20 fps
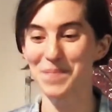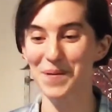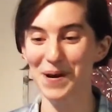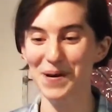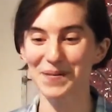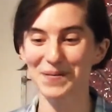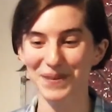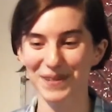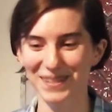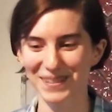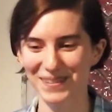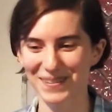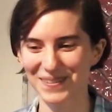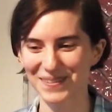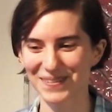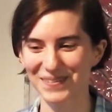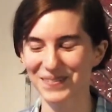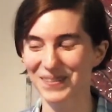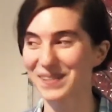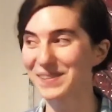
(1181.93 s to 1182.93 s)
but when you
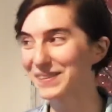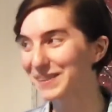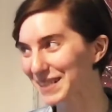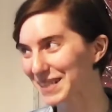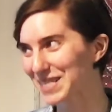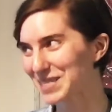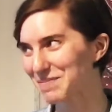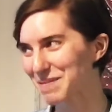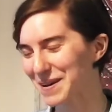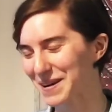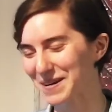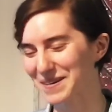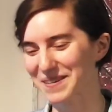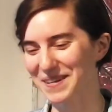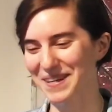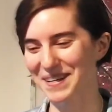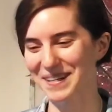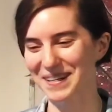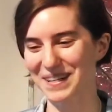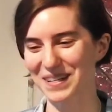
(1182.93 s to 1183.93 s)
when you look into my
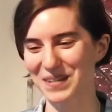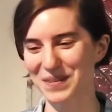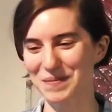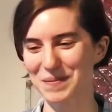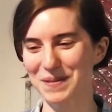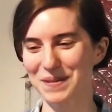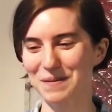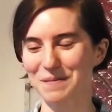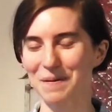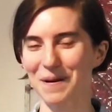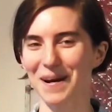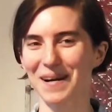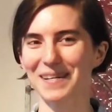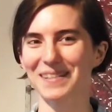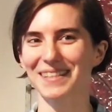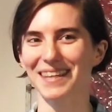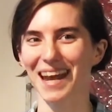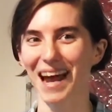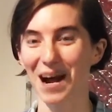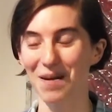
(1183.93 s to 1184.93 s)
career, you'd be
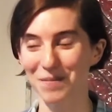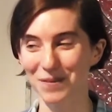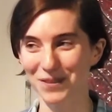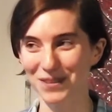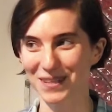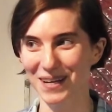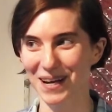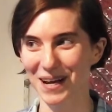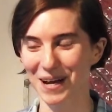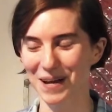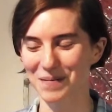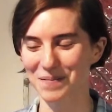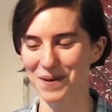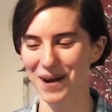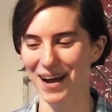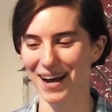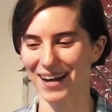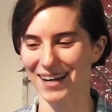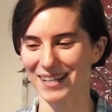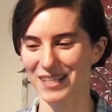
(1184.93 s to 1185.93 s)
surprised at how much time
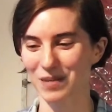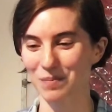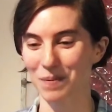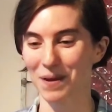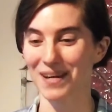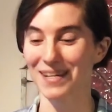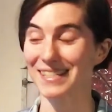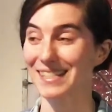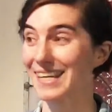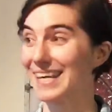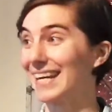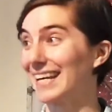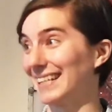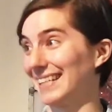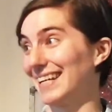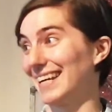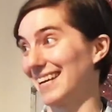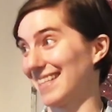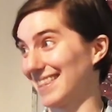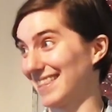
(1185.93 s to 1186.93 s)
I spend
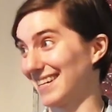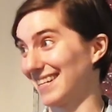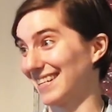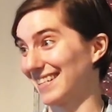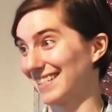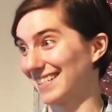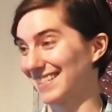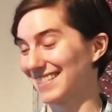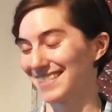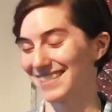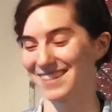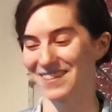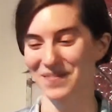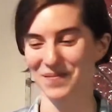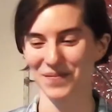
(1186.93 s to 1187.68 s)
killing things.